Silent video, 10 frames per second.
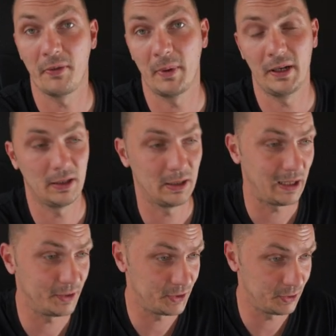thematic
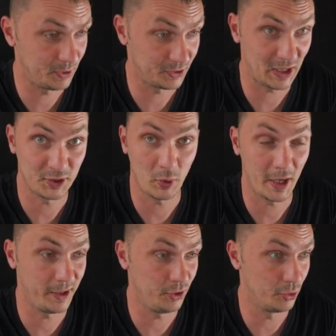analysis, because that's
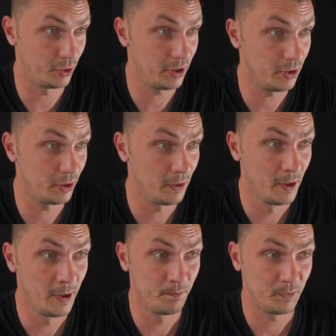why you're here.
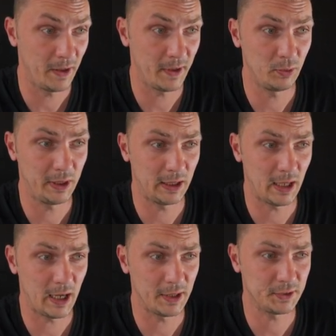And then we can
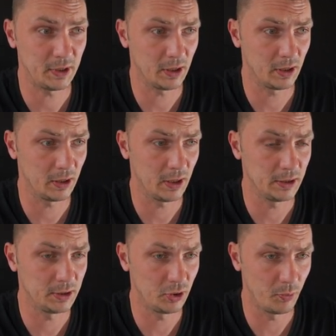ask uh,
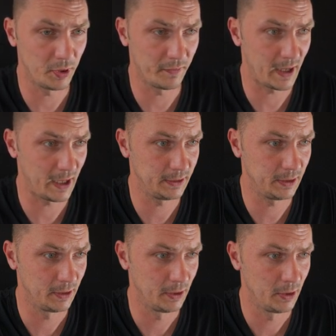it to
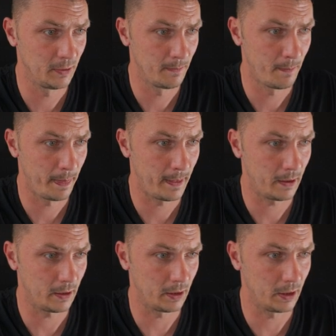provide
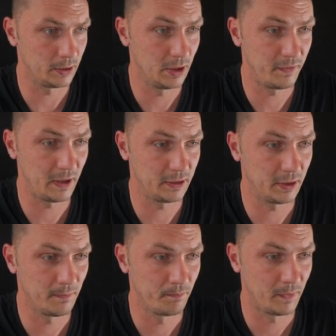uh,
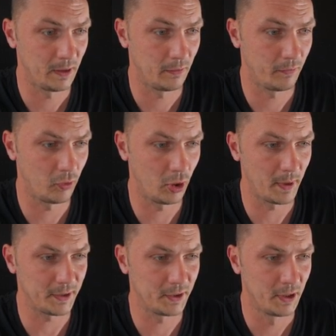different
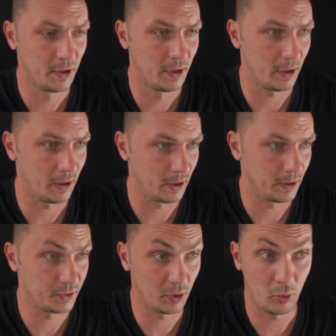formats.
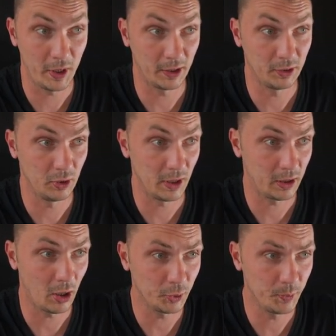Uh, so we can do a
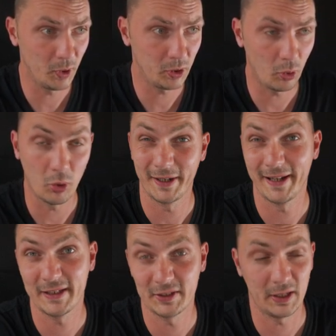code book or an
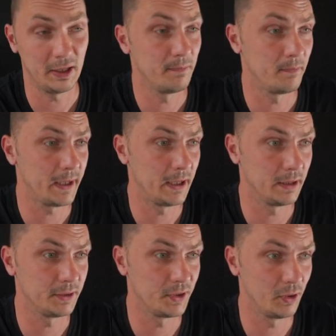essay
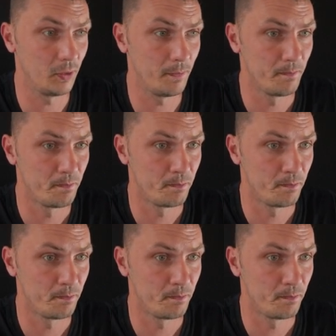again. So